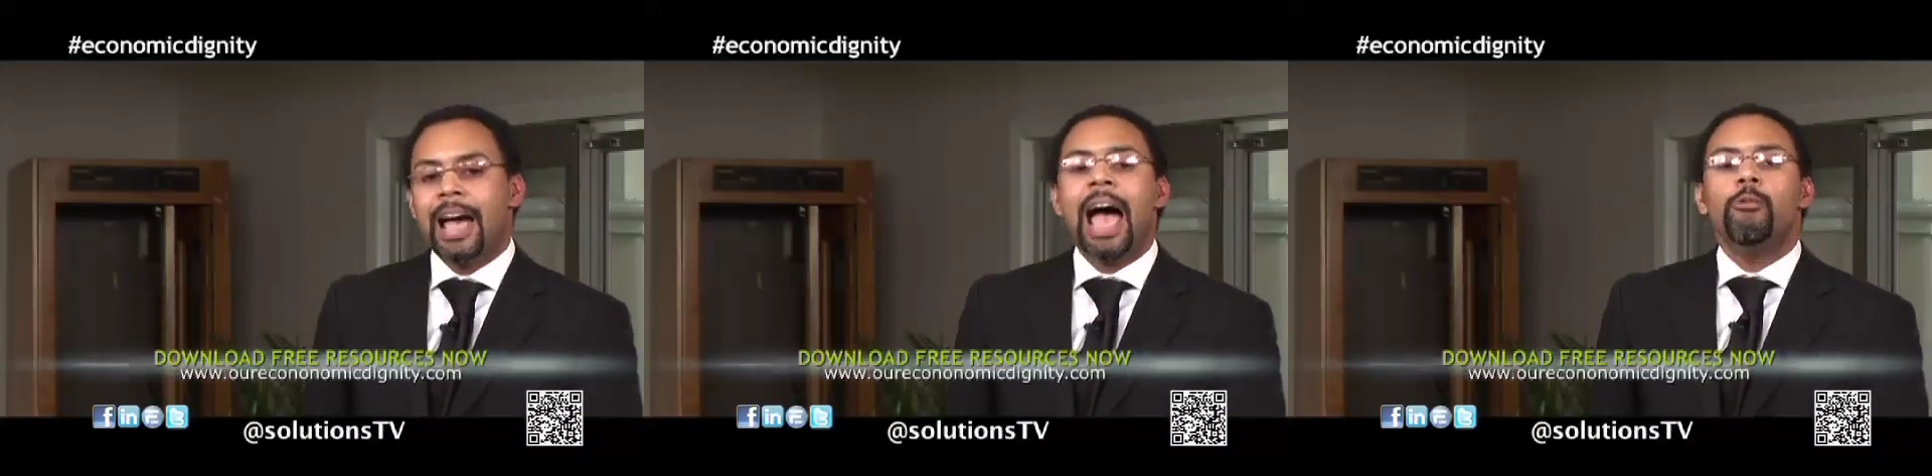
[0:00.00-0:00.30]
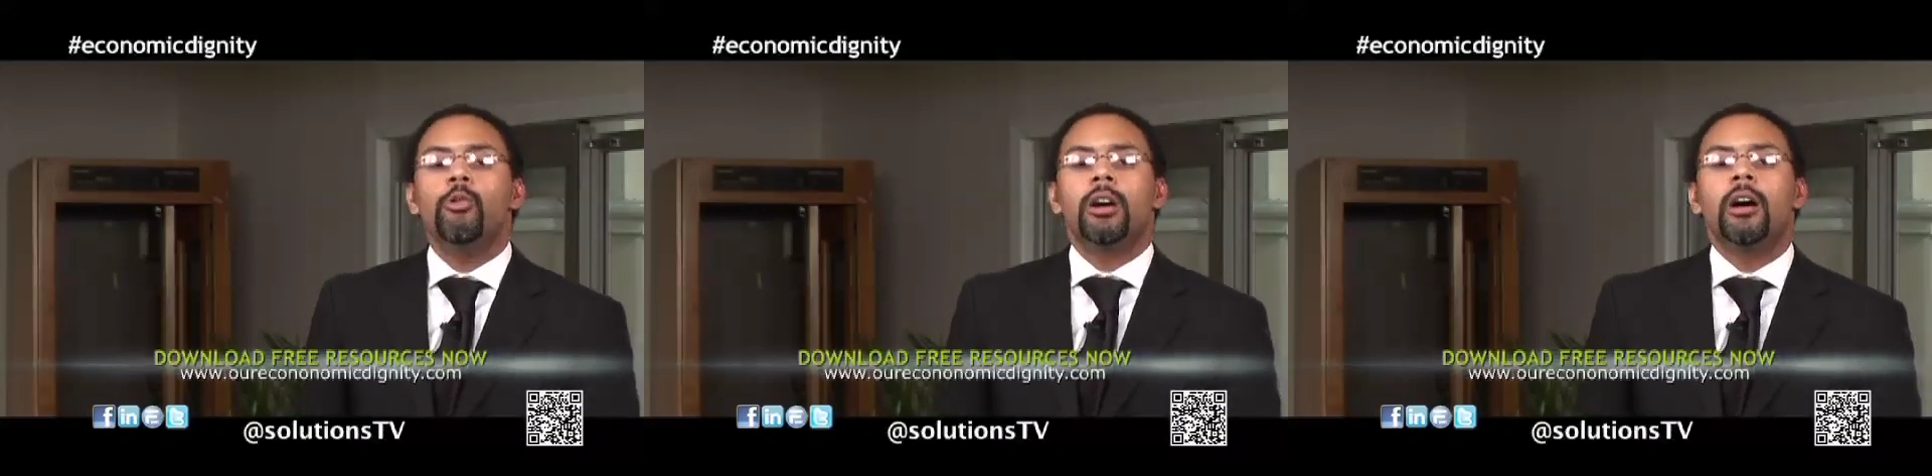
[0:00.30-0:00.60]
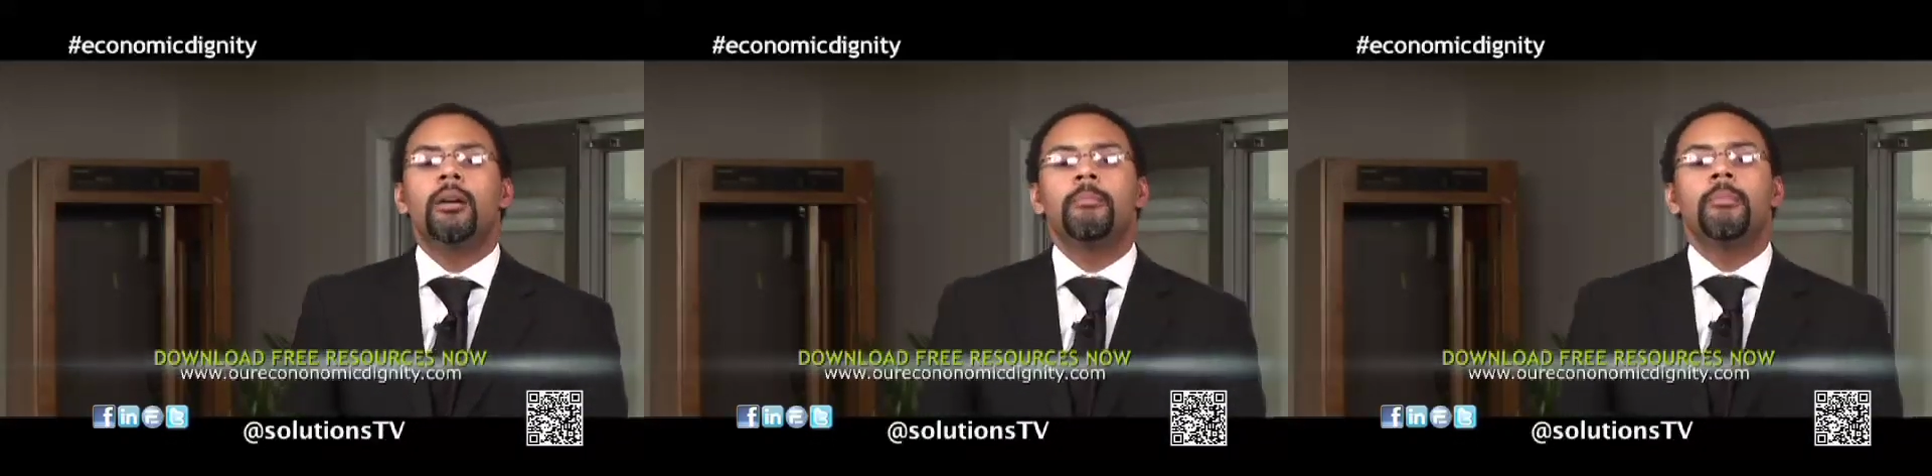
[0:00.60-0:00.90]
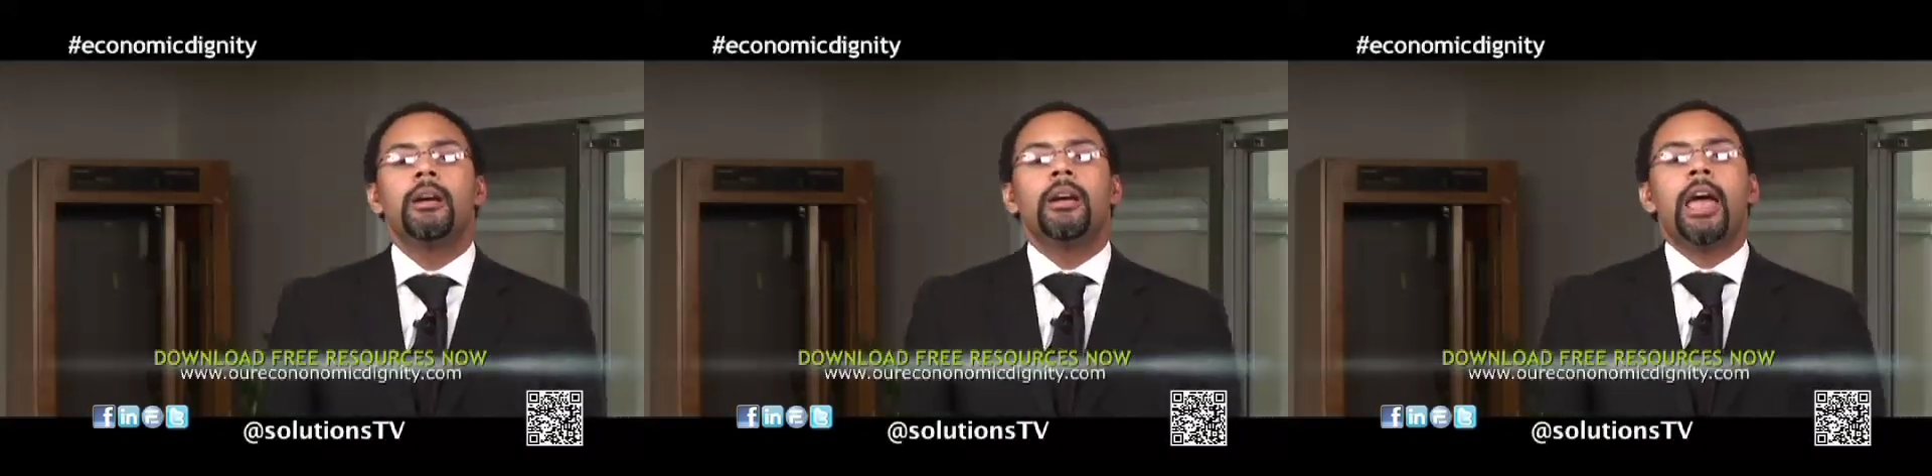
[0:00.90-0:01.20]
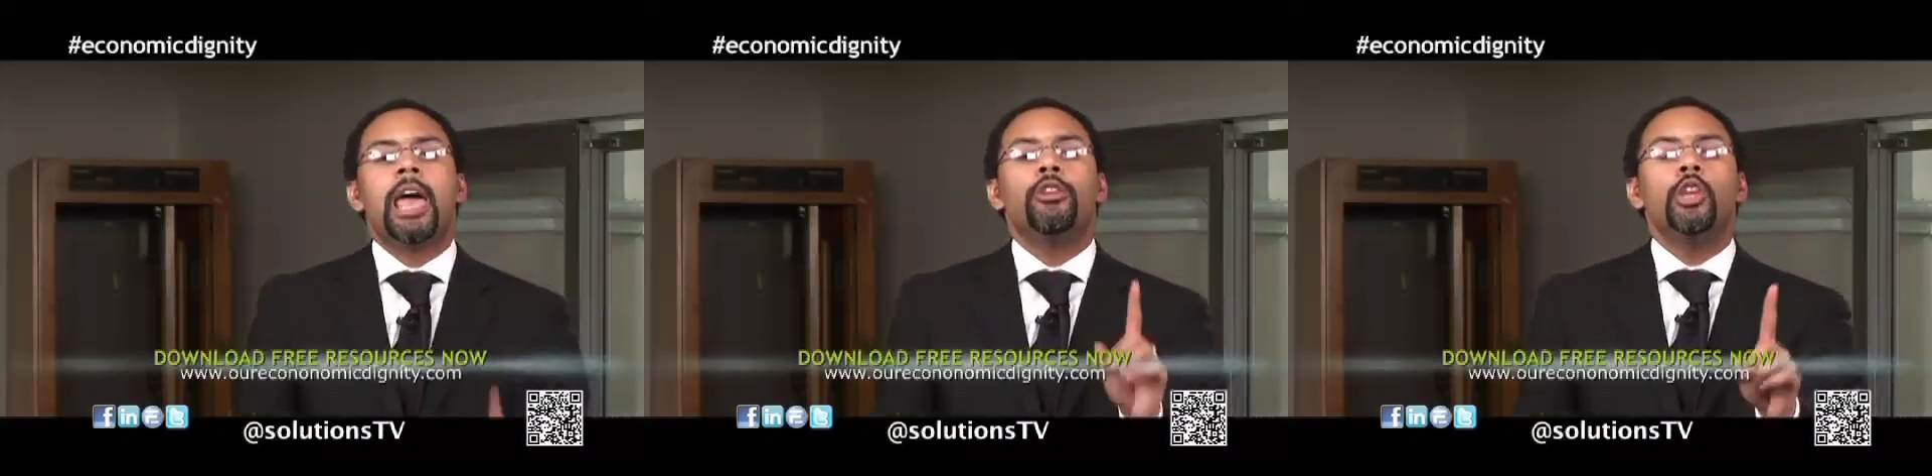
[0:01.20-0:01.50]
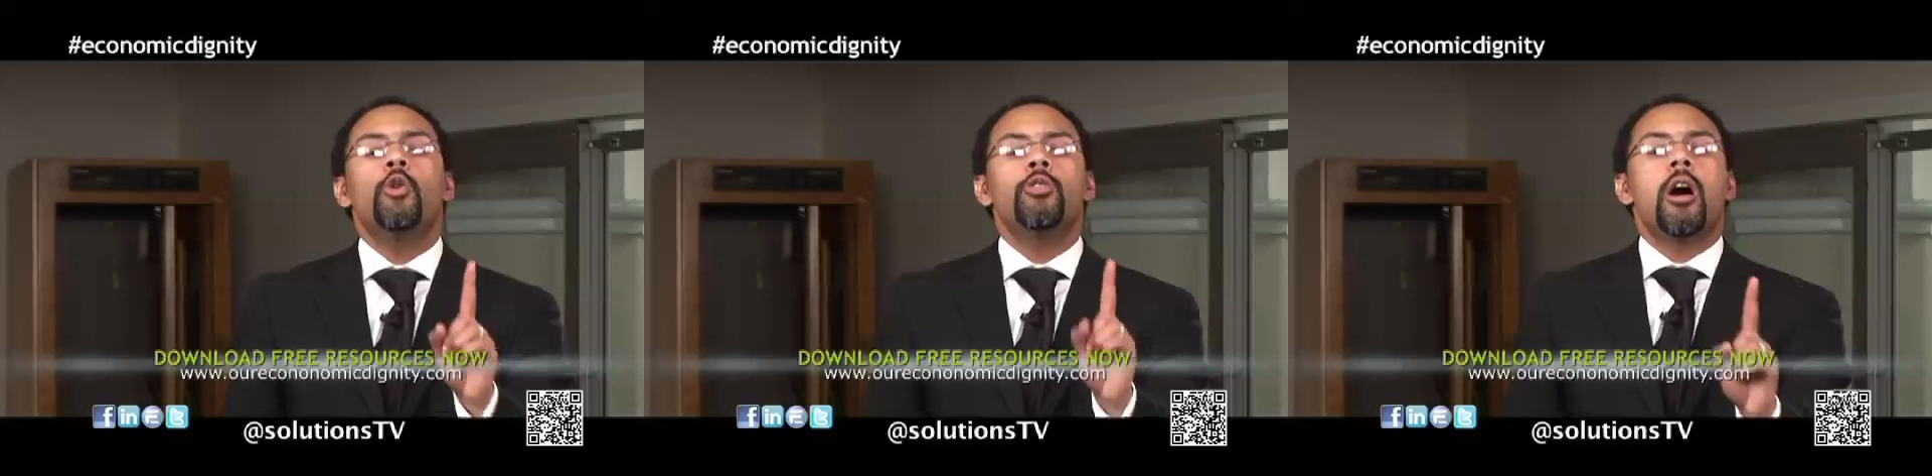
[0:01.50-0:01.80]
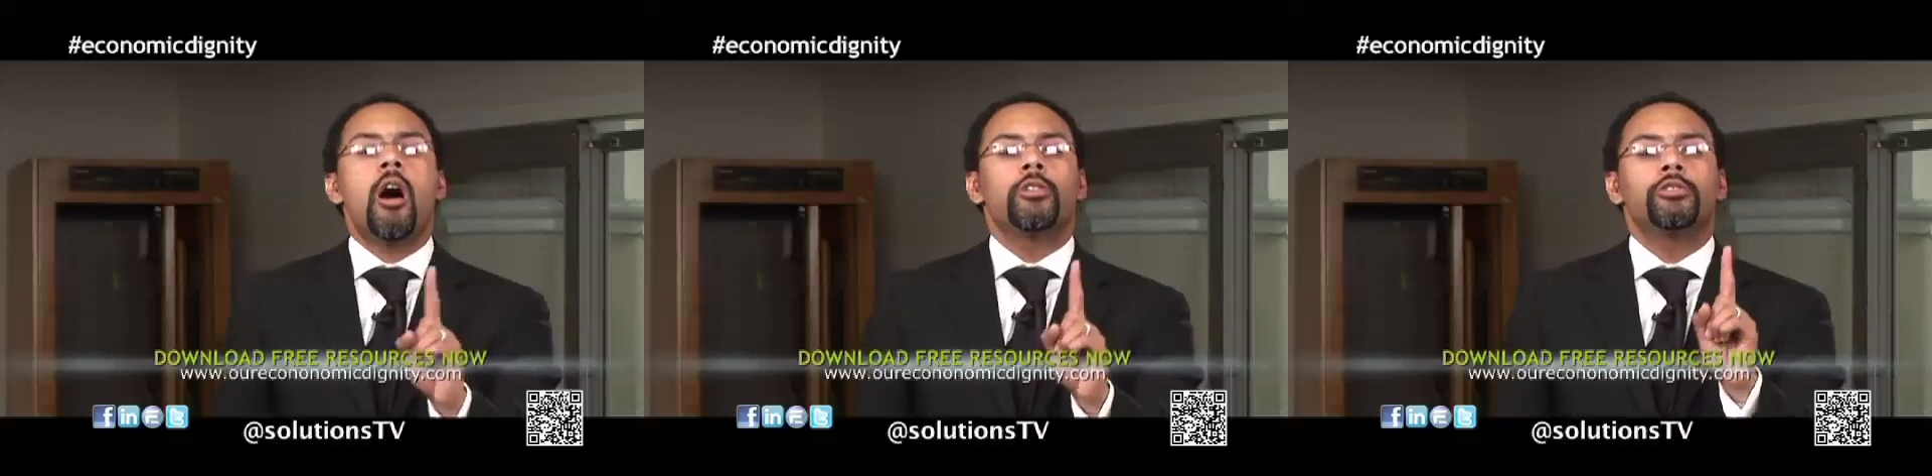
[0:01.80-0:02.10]
I will come at no
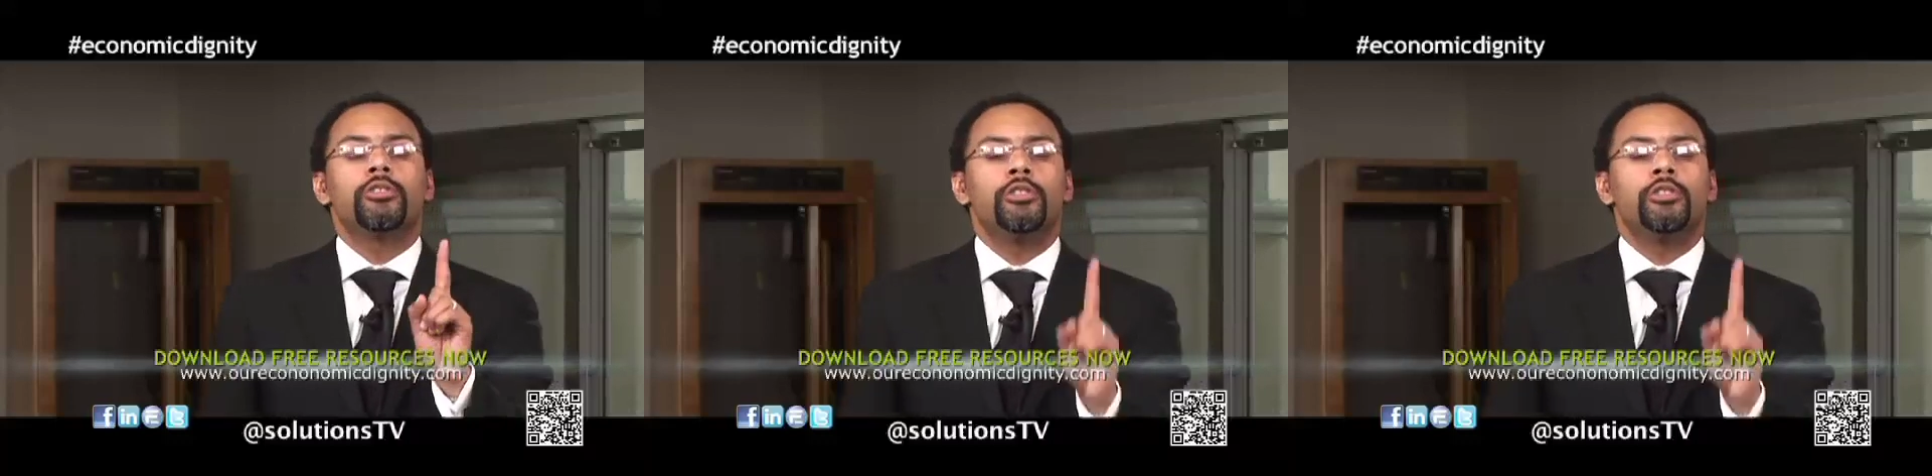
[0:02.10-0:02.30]
cost